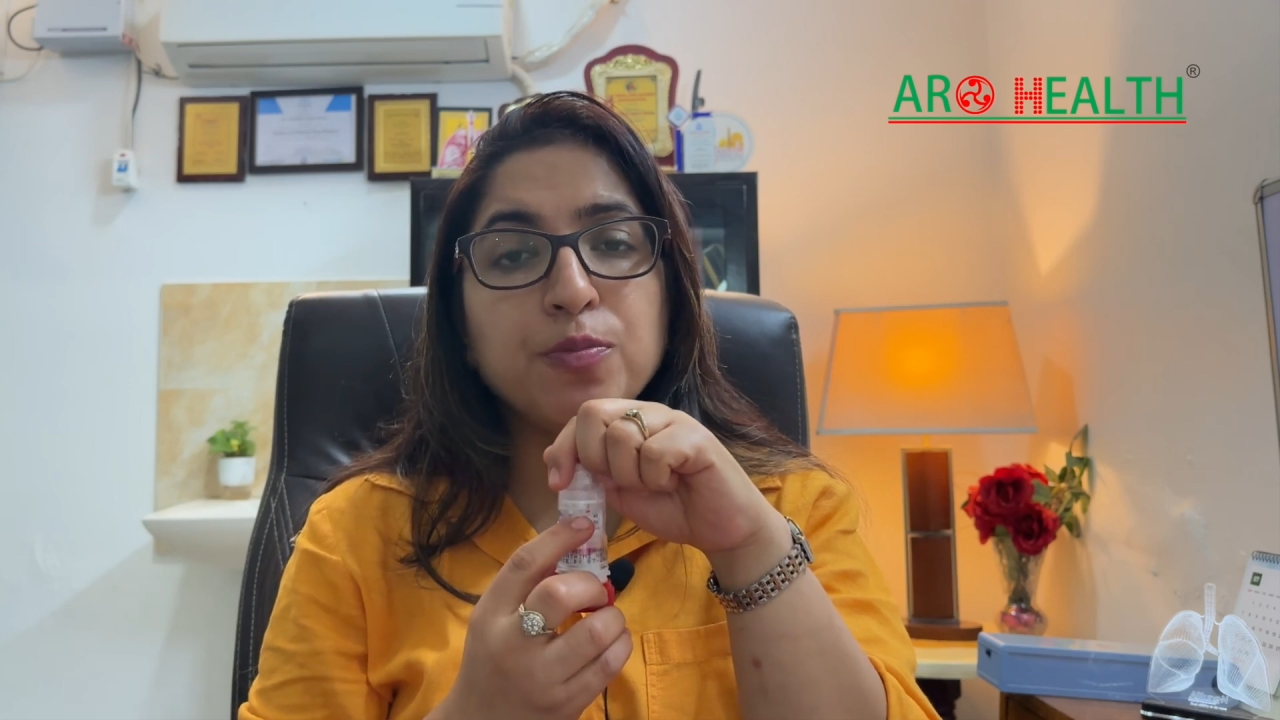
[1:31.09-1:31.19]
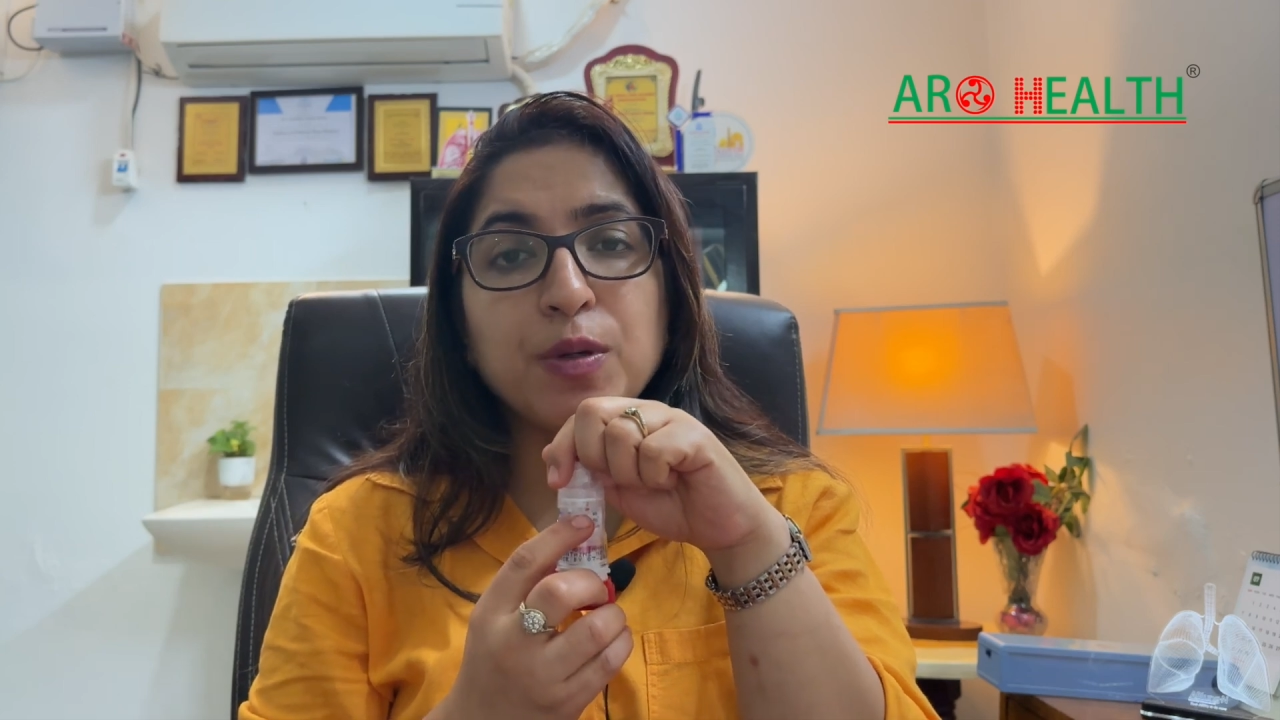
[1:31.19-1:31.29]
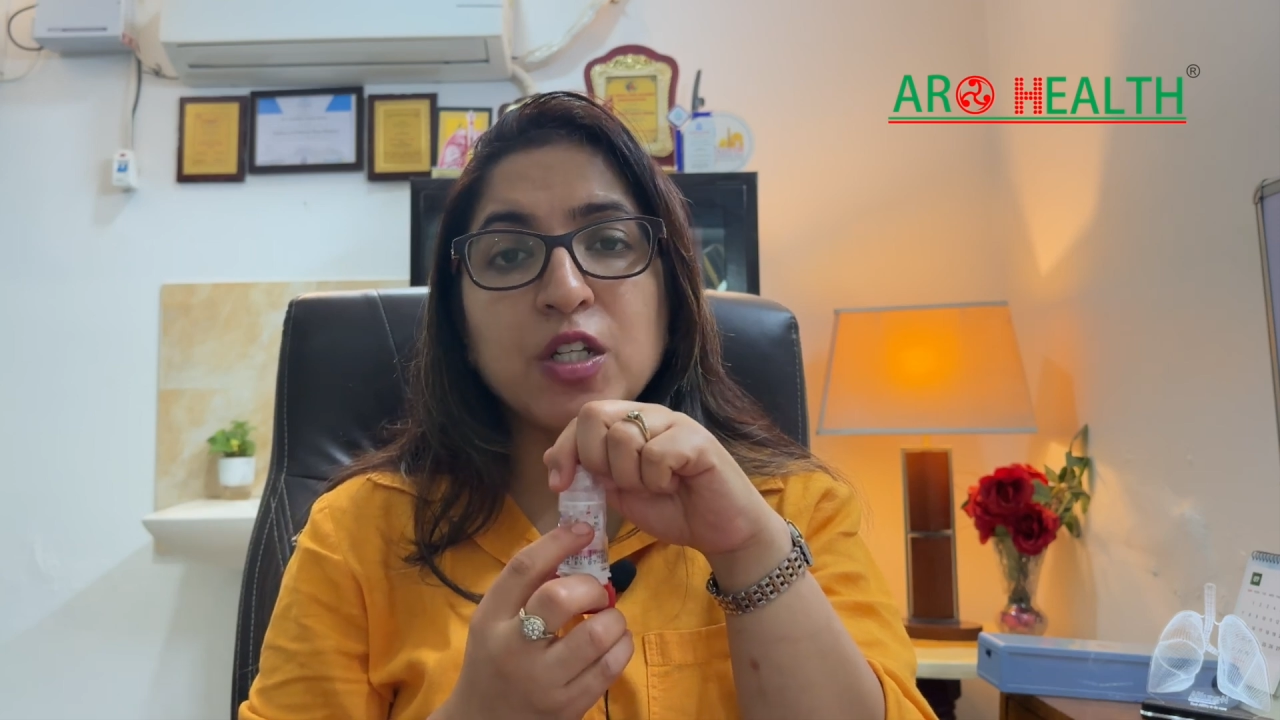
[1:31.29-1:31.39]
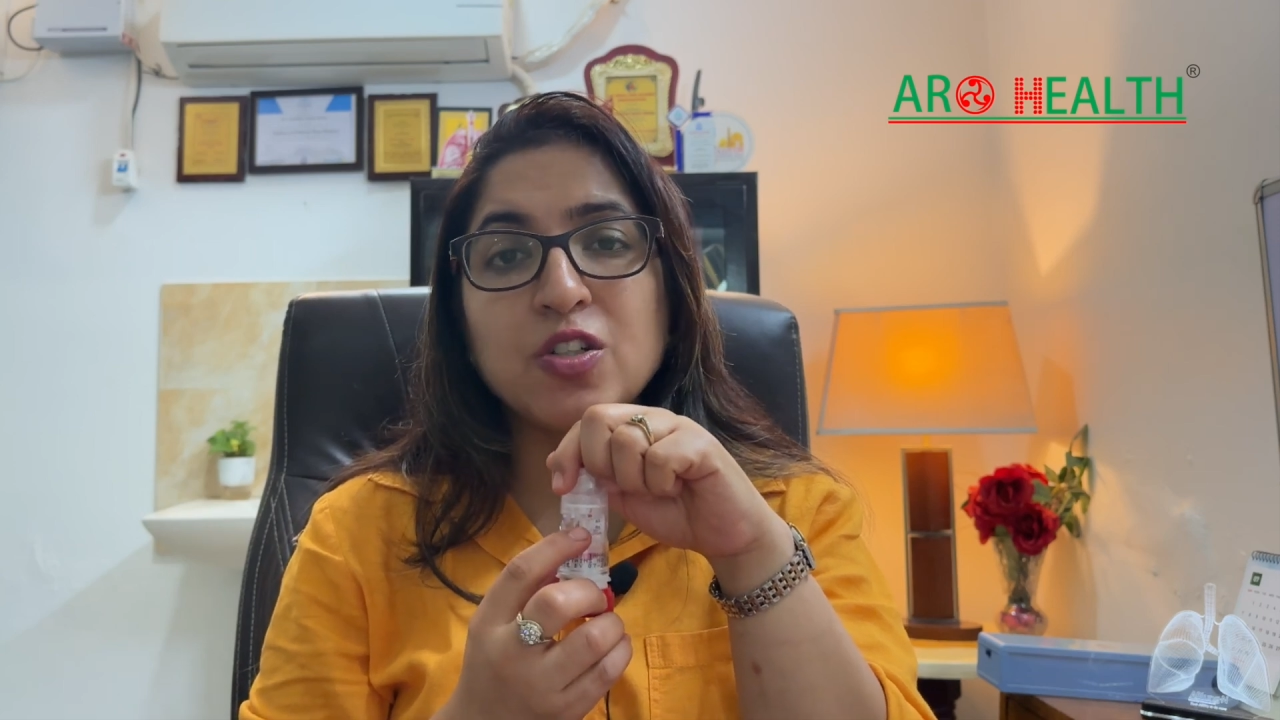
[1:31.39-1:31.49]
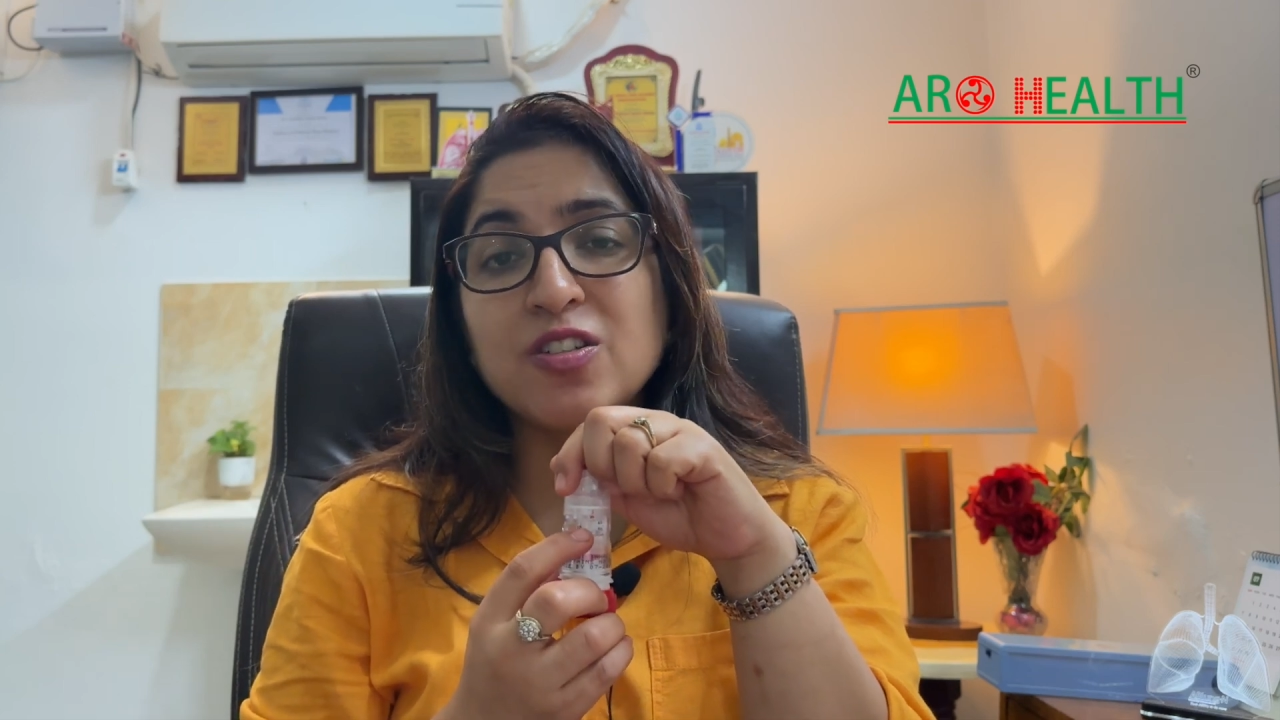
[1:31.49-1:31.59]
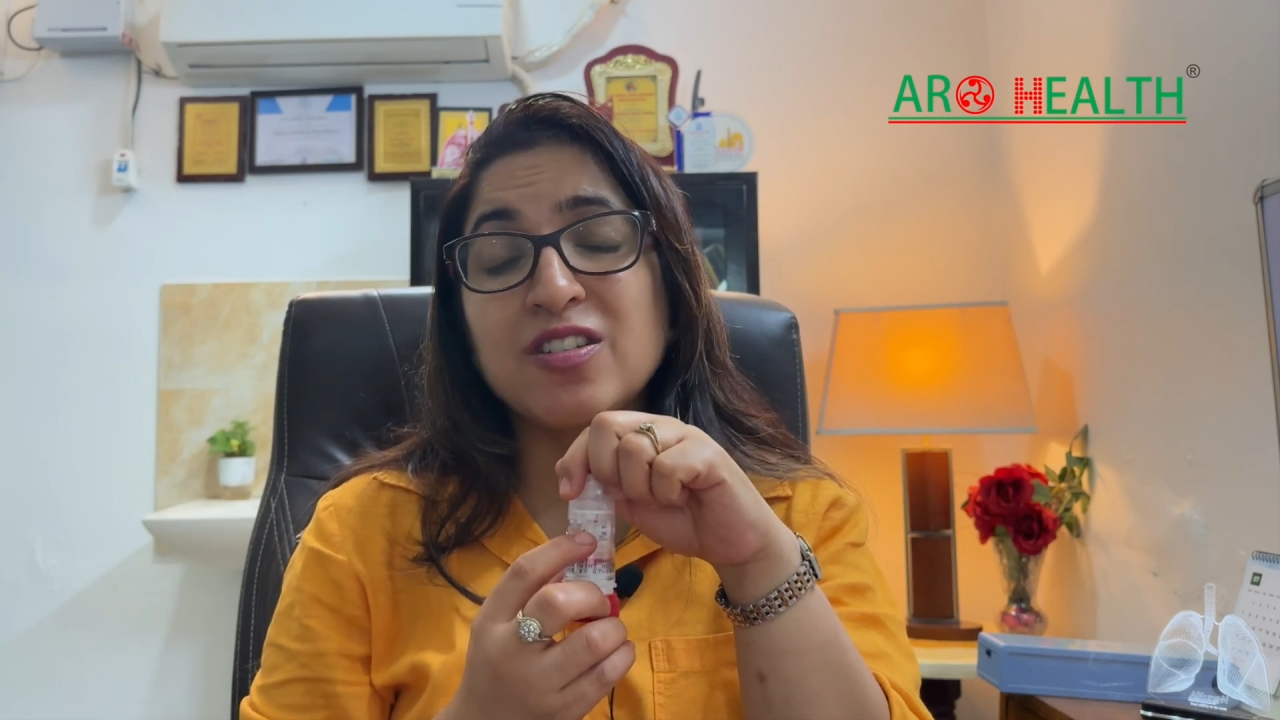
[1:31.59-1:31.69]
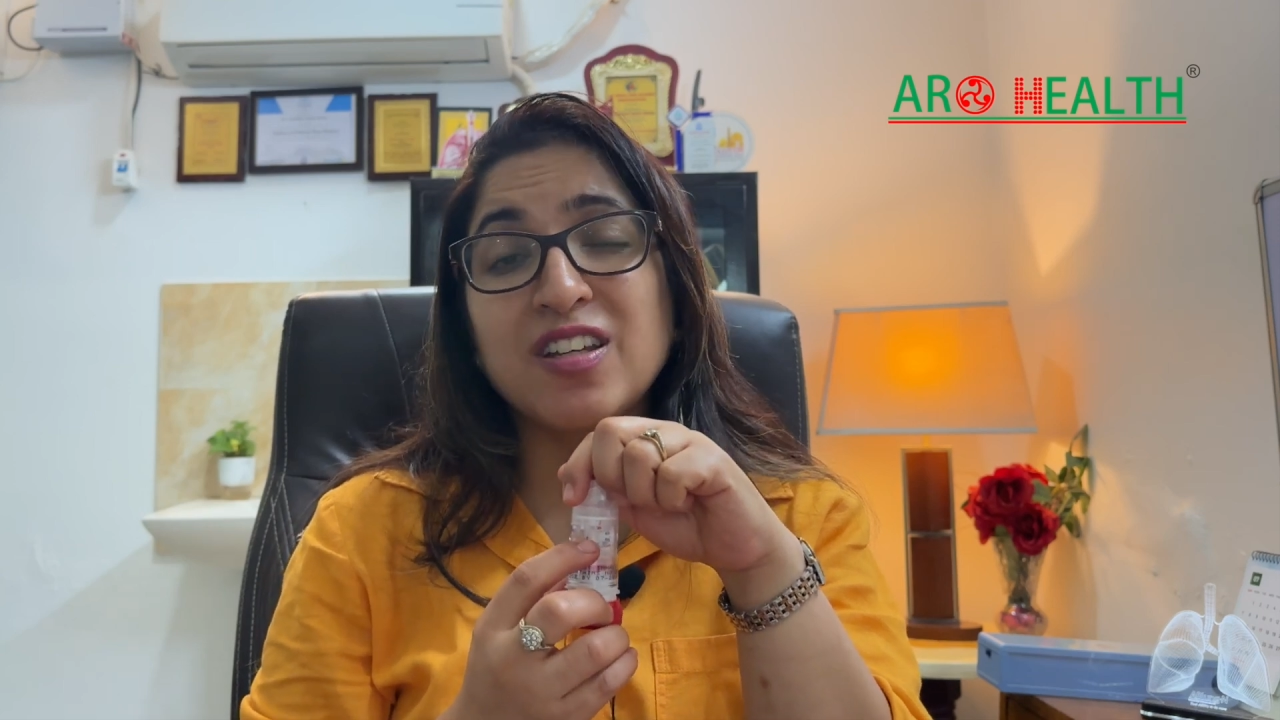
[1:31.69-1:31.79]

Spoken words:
patients